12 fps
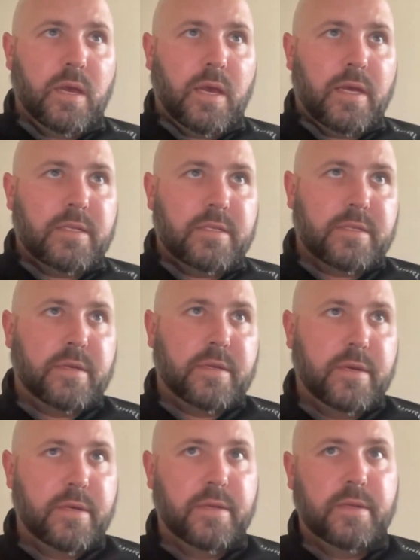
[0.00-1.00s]

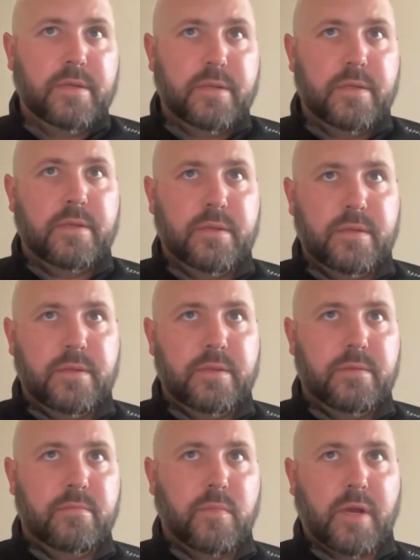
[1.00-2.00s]
as
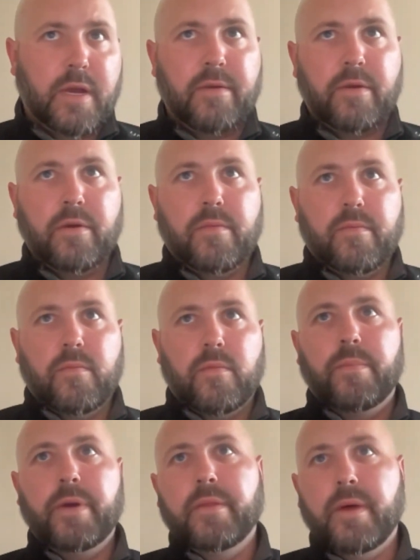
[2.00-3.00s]

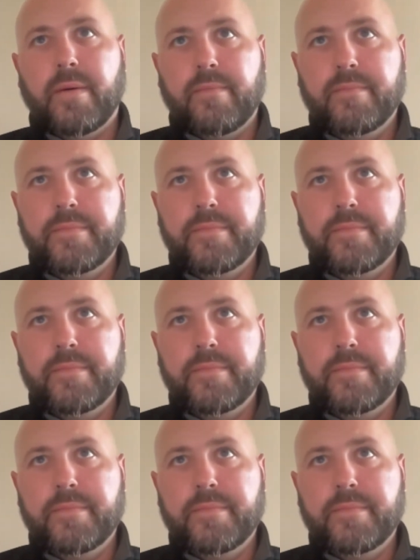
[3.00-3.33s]
we'll build up.